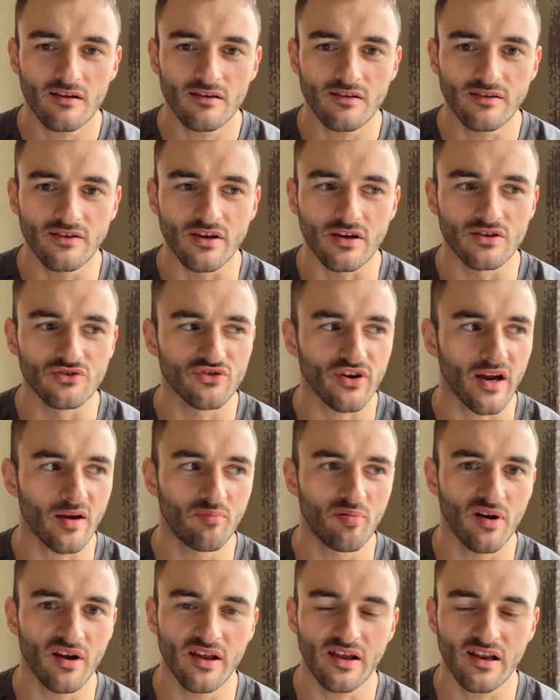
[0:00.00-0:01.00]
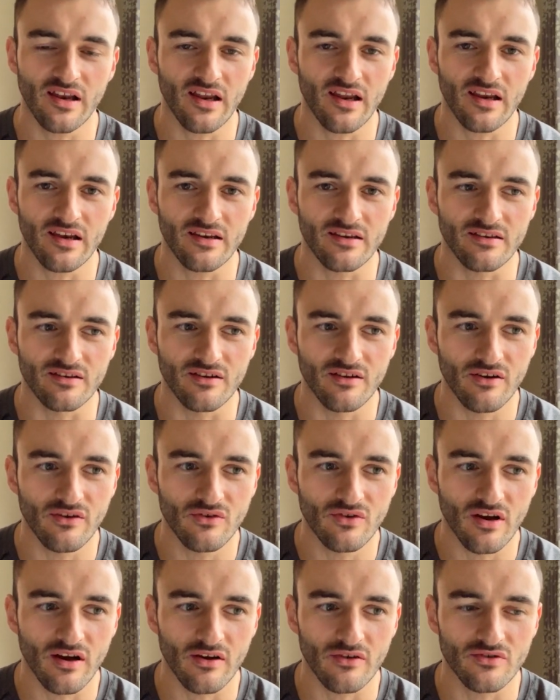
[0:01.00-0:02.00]
You can try put it in
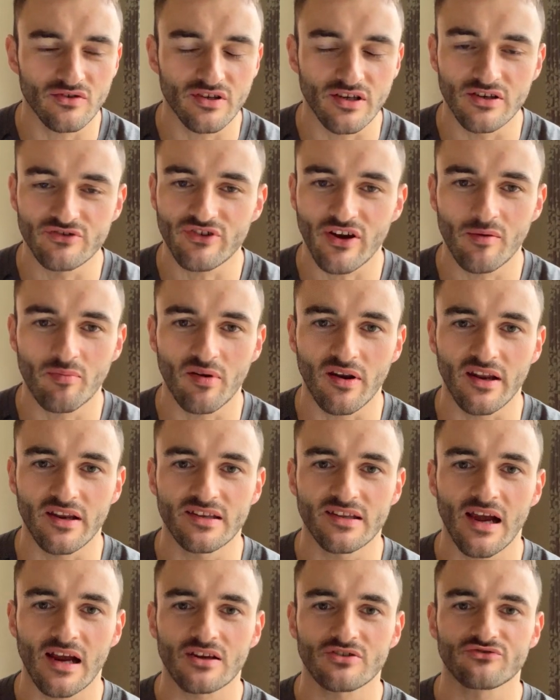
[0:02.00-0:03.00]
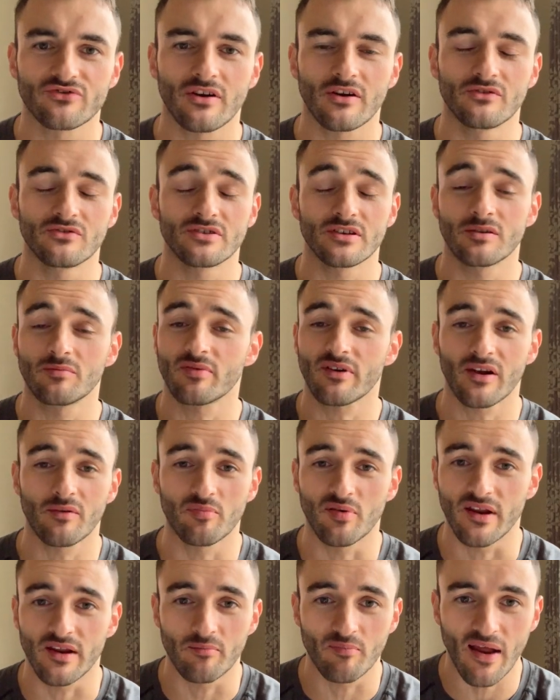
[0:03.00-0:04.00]
glucose. You can try put it in dextrose. You can try
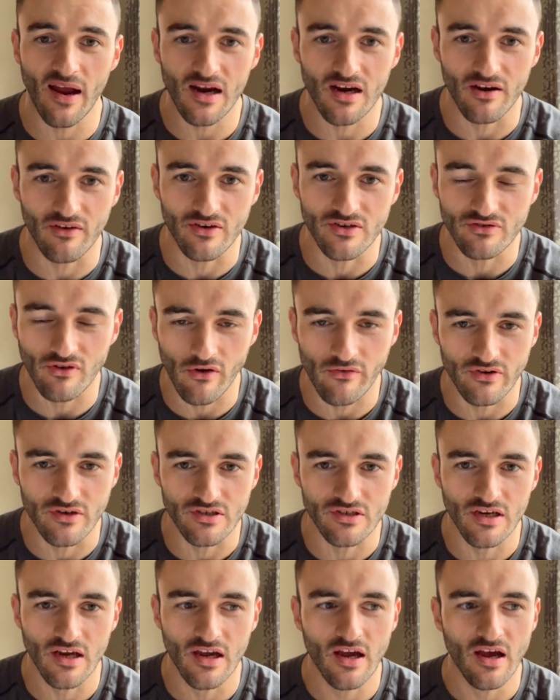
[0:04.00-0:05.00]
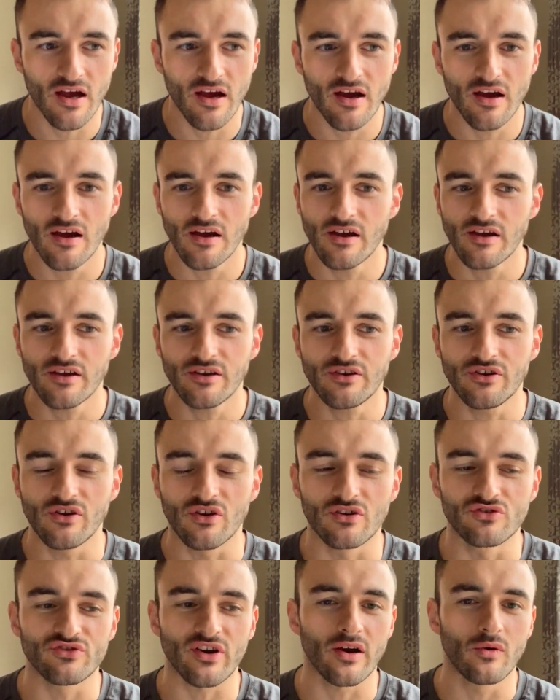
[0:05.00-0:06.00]
put it in blackcurrant or orange. You
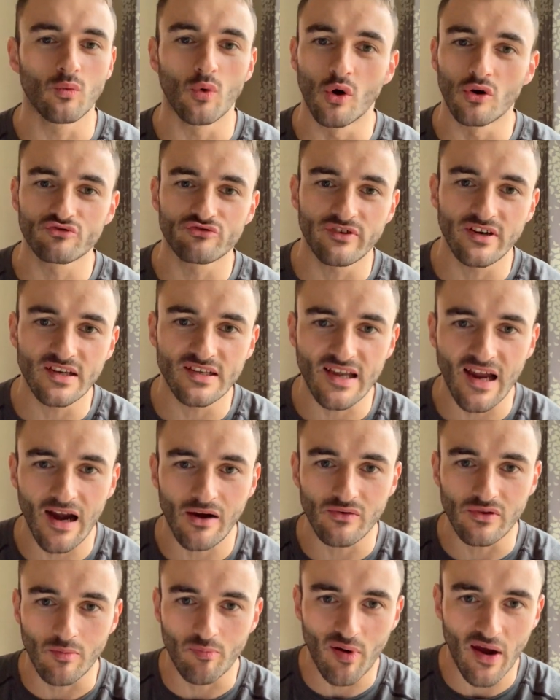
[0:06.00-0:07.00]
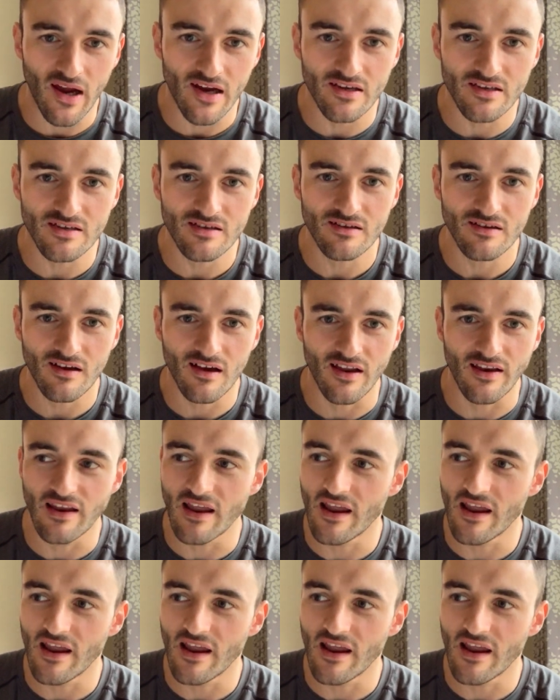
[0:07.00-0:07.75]
can try watering it down with a pint, and